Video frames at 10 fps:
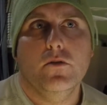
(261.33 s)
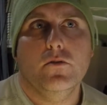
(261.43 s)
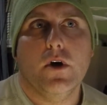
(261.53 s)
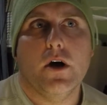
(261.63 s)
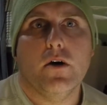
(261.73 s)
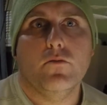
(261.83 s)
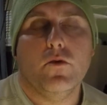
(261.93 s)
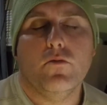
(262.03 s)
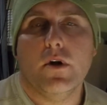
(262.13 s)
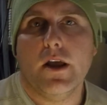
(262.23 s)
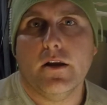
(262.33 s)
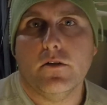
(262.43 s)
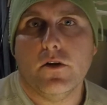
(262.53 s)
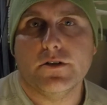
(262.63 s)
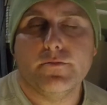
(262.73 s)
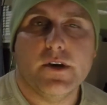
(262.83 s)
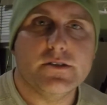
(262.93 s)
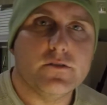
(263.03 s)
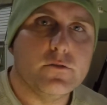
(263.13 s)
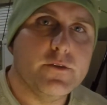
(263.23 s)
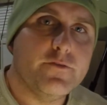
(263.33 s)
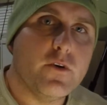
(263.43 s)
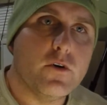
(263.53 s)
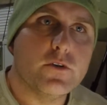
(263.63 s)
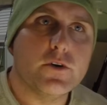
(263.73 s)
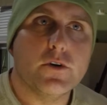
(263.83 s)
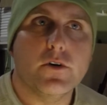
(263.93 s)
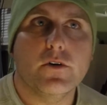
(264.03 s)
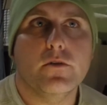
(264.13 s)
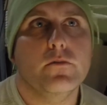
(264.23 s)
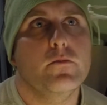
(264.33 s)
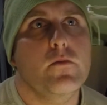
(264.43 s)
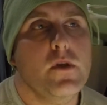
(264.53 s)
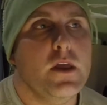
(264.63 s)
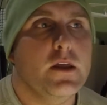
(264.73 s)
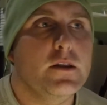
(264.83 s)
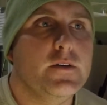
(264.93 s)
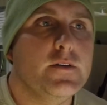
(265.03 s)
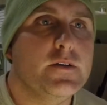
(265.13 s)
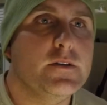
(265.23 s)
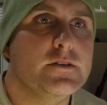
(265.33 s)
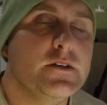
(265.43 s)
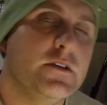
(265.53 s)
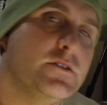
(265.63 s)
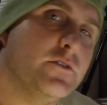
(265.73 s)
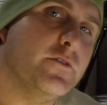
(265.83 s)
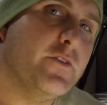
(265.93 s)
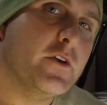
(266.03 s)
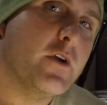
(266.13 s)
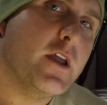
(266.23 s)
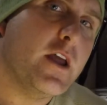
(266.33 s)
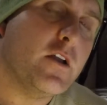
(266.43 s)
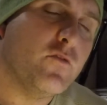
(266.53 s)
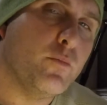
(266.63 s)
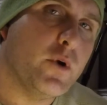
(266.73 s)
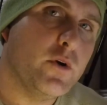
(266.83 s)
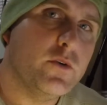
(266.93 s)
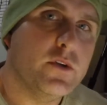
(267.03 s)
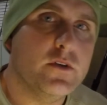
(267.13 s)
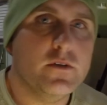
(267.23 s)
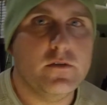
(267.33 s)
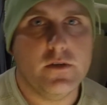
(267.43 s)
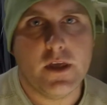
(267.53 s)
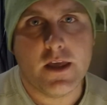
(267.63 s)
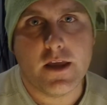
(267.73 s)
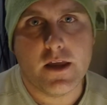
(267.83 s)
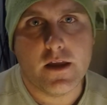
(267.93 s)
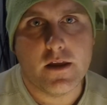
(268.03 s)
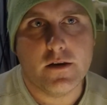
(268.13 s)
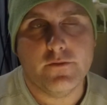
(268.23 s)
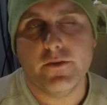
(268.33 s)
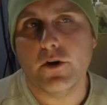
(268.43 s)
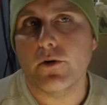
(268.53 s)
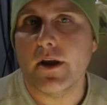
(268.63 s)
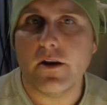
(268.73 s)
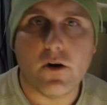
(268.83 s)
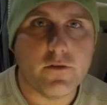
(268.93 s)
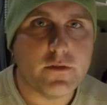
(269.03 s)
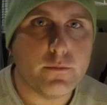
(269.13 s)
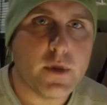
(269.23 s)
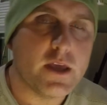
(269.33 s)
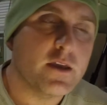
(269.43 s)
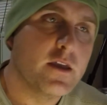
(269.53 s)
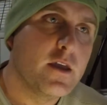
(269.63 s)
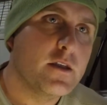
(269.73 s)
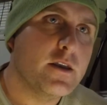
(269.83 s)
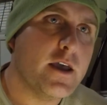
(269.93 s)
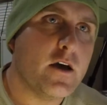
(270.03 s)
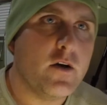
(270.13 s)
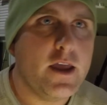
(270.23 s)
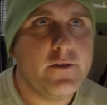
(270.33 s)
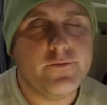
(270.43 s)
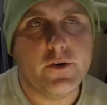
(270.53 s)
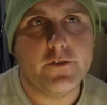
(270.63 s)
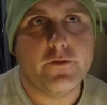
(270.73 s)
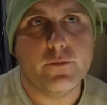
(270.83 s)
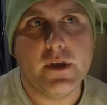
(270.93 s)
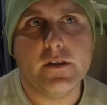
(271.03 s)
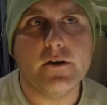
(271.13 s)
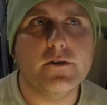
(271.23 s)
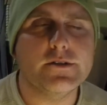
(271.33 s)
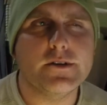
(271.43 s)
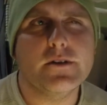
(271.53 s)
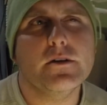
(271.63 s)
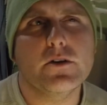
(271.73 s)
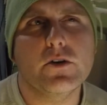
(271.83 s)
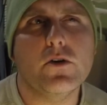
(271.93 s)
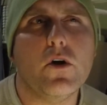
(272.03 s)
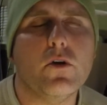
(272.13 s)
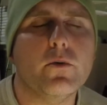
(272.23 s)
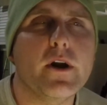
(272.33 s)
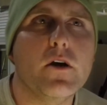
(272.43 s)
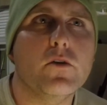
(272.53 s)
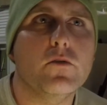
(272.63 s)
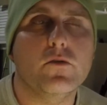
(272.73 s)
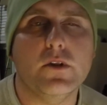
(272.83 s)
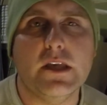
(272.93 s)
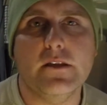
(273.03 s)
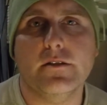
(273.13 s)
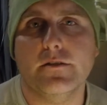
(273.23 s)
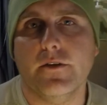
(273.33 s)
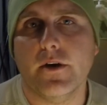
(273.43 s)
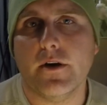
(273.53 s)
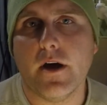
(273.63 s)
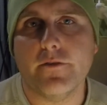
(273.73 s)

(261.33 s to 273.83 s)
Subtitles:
well, one, I can launch baits a little bit farther. It is easier to figure eight out of a boat and figure eight off the bank. Now, 8 foot for me though is a good all-around length I